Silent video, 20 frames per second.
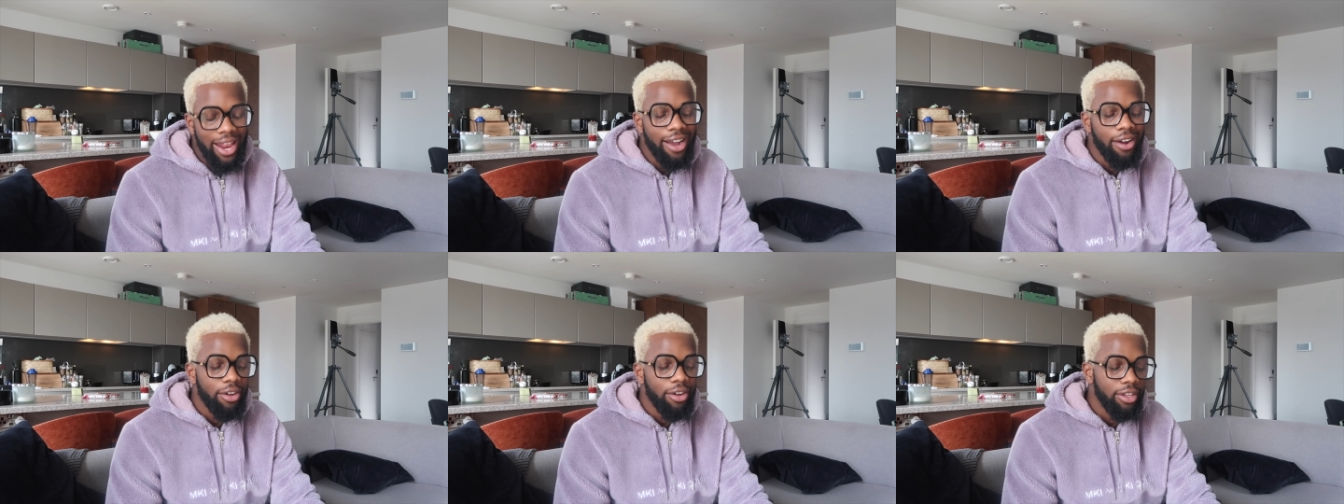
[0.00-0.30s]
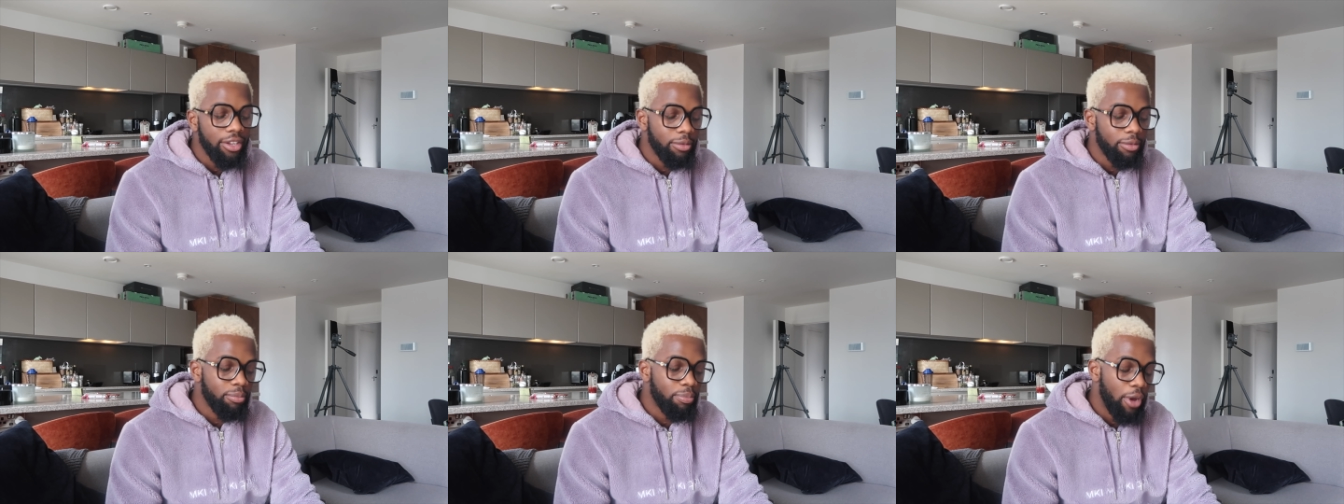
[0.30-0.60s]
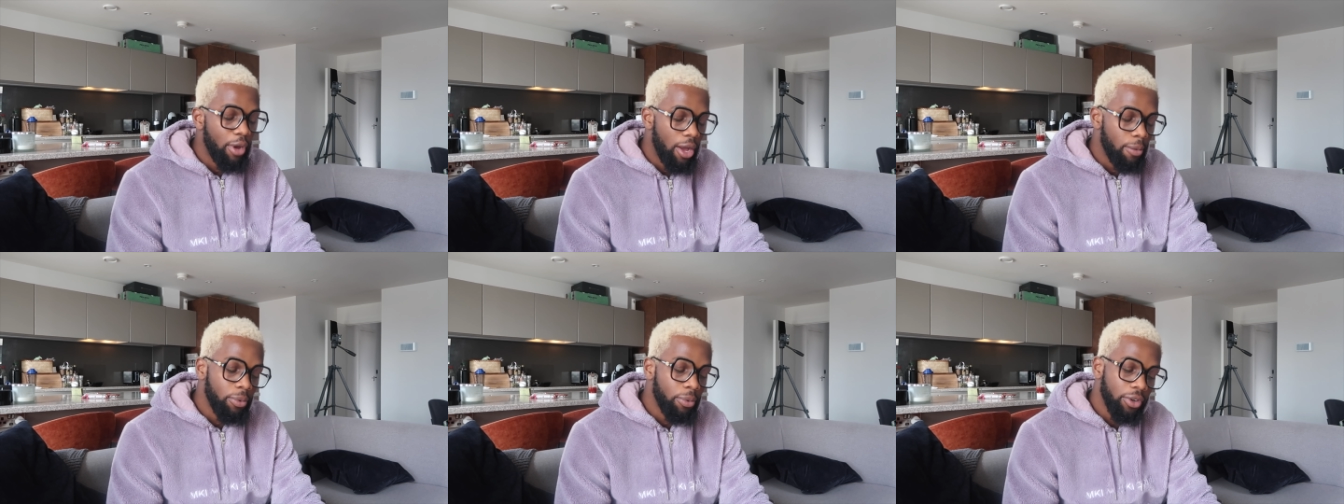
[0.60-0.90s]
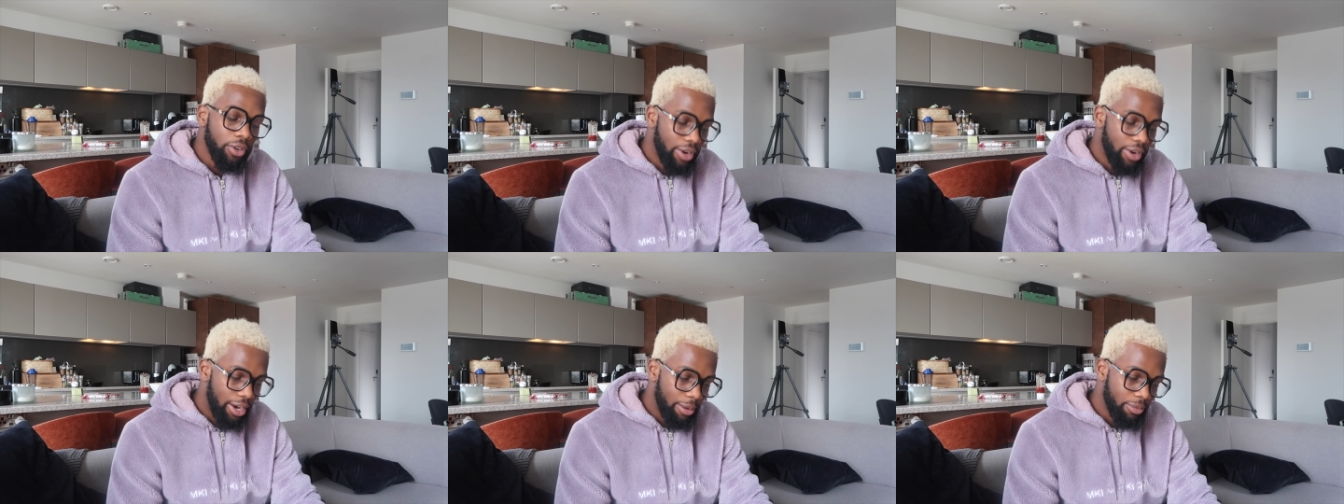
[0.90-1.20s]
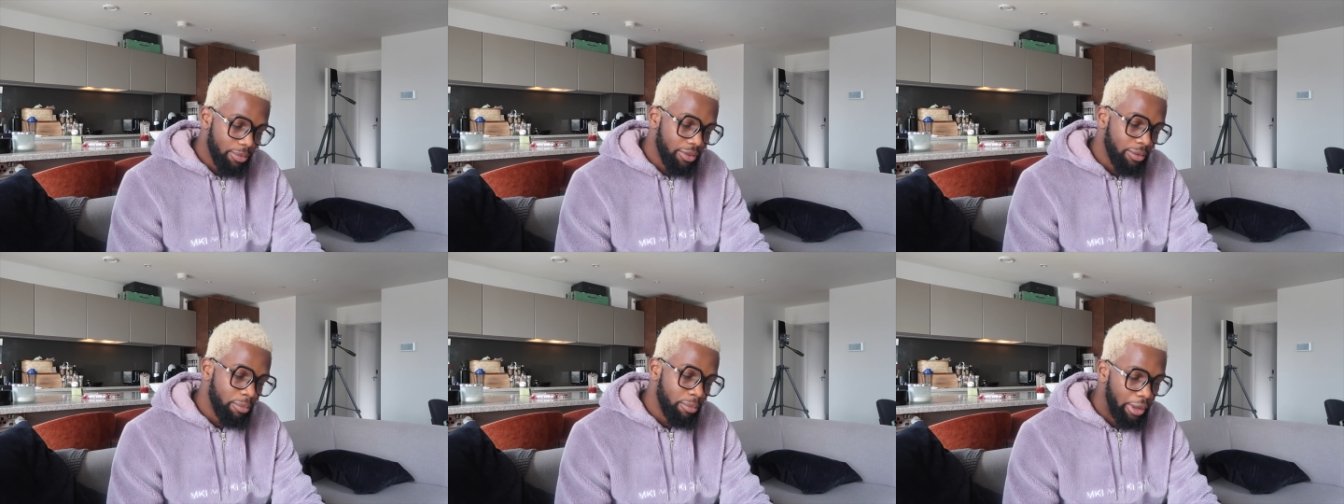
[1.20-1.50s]
I call them purple
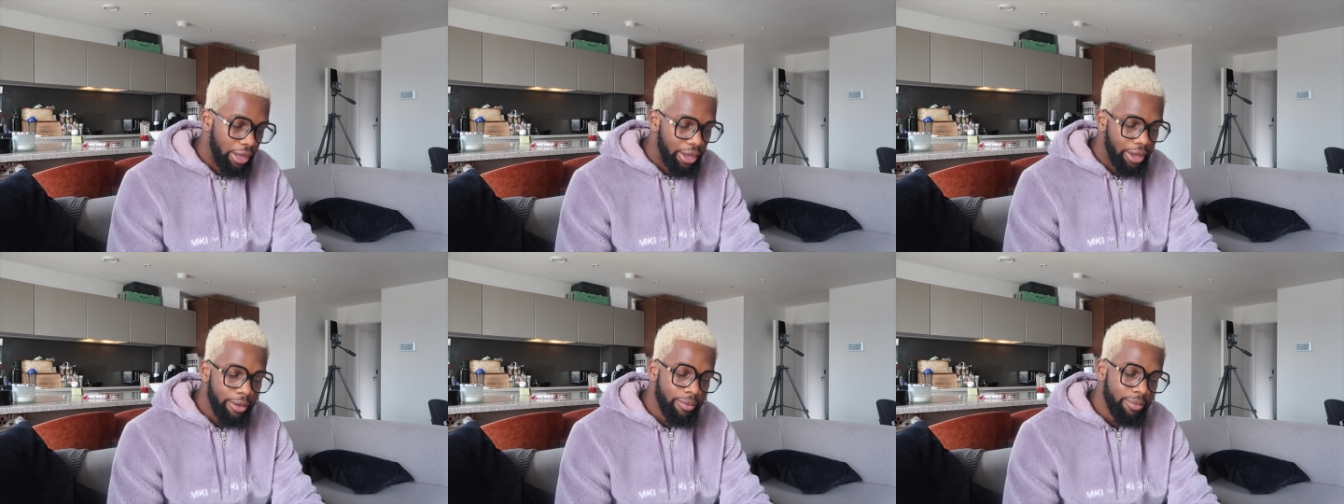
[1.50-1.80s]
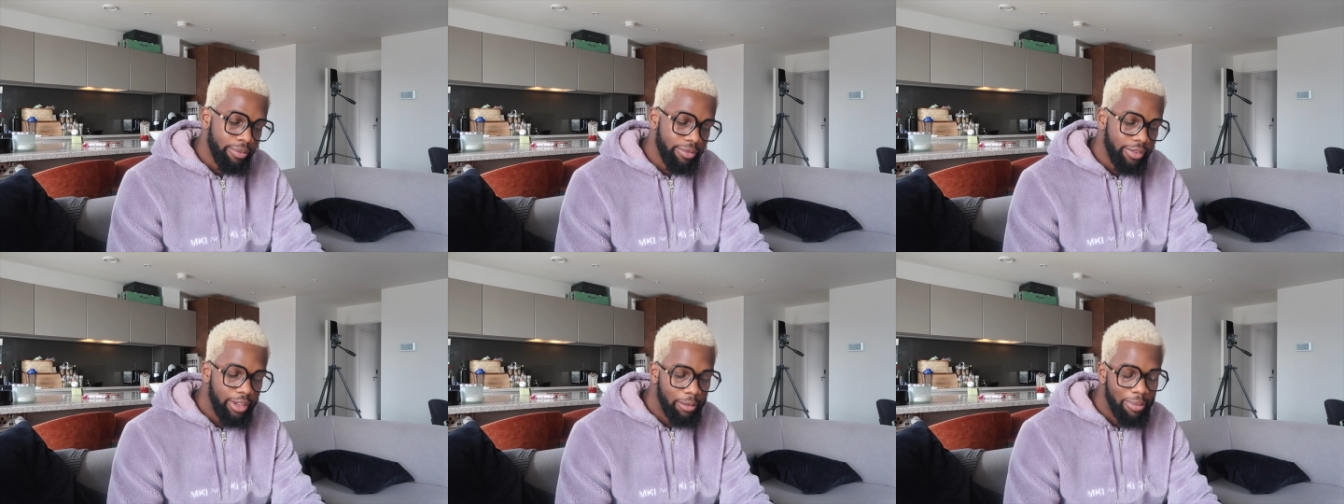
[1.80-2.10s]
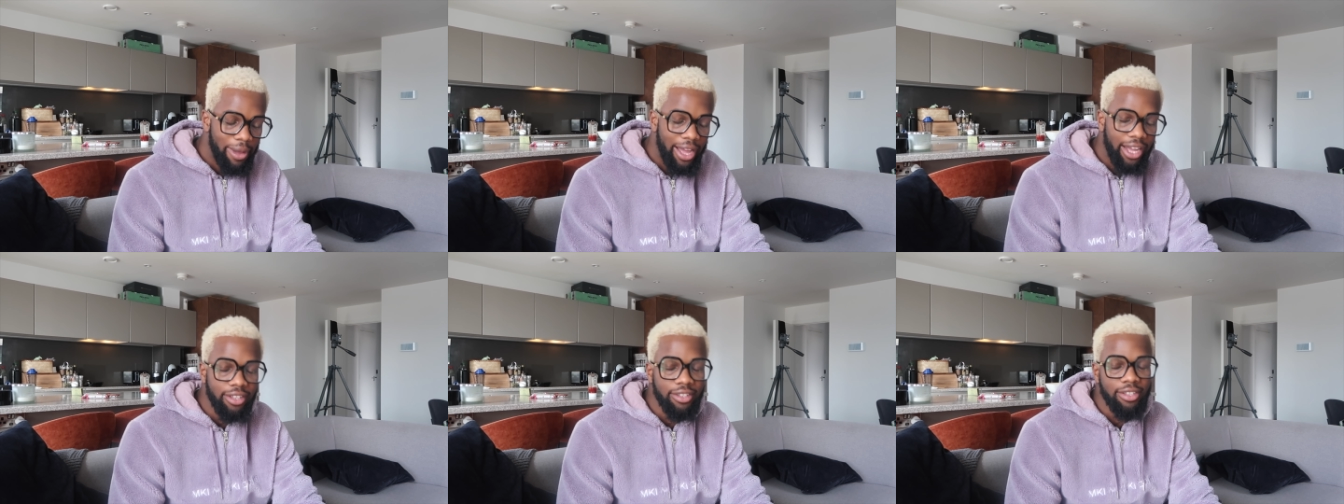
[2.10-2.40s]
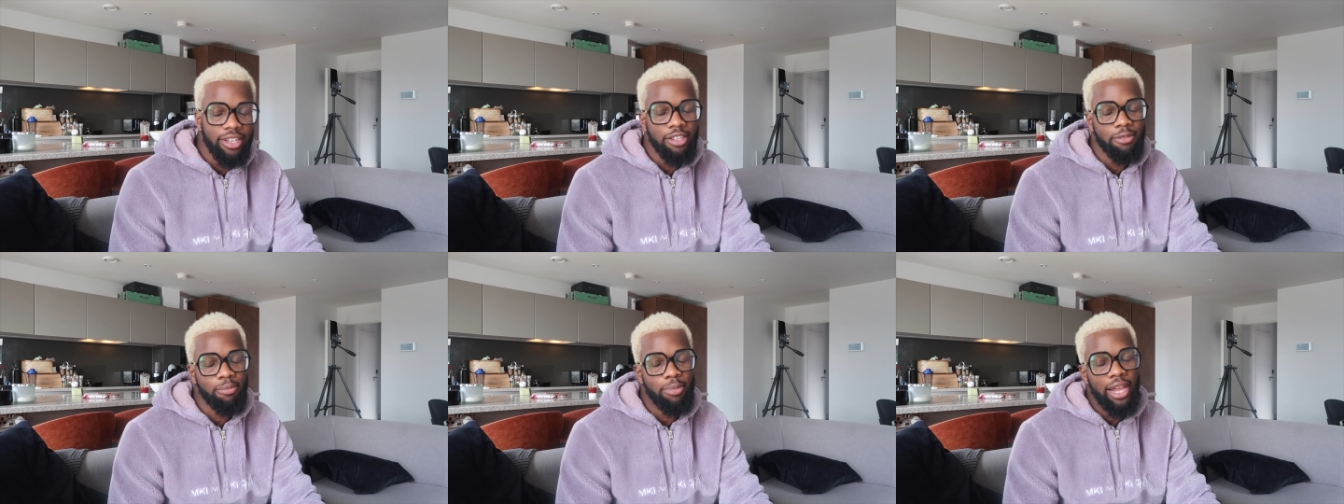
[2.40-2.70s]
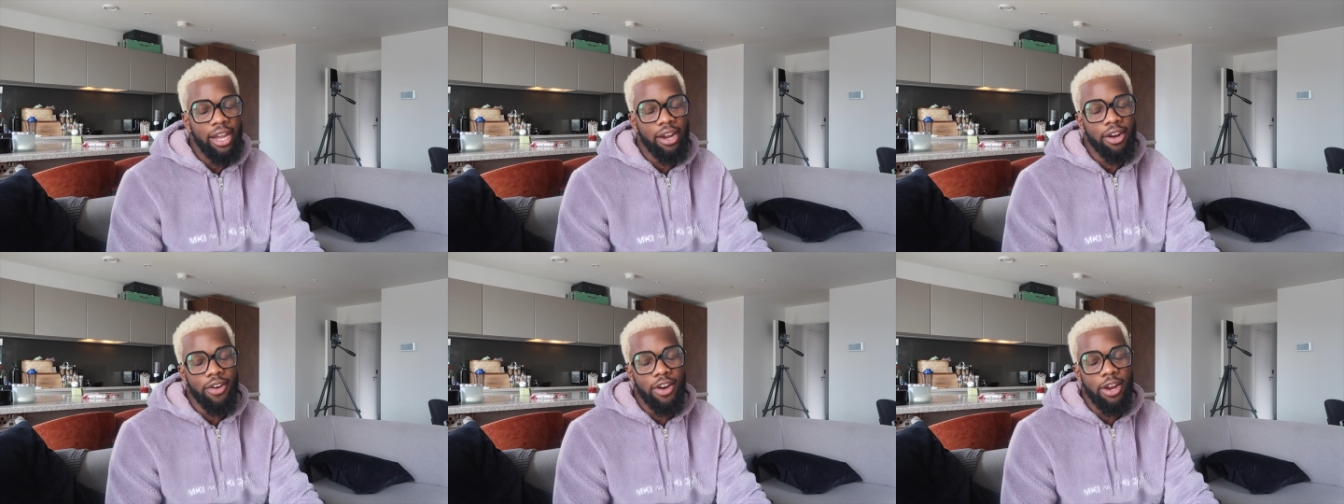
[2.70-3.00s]
grapes, but the pack says
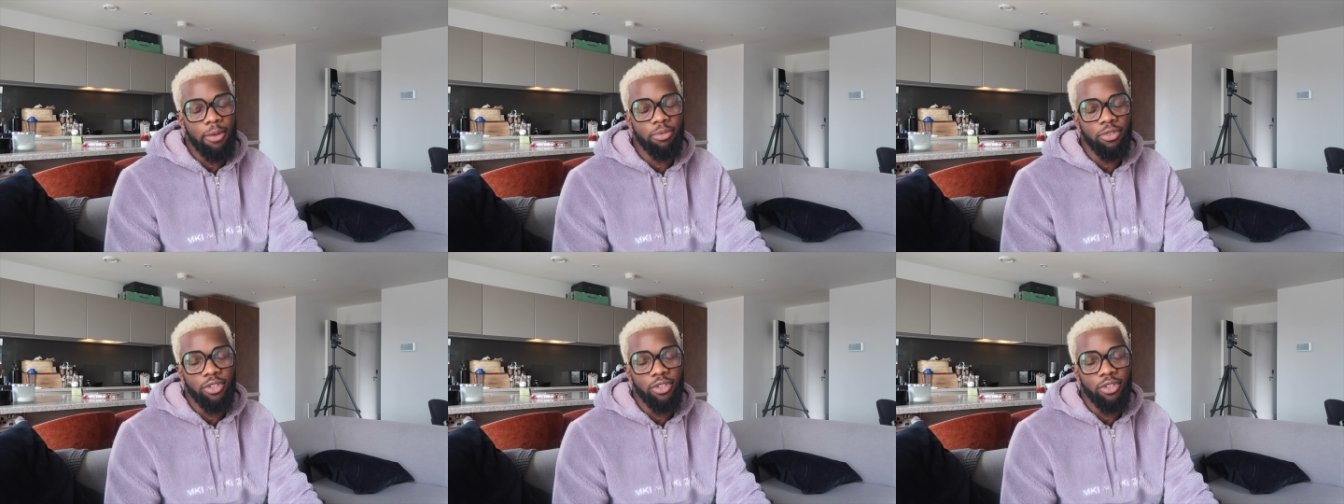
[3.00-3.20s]
black grapes,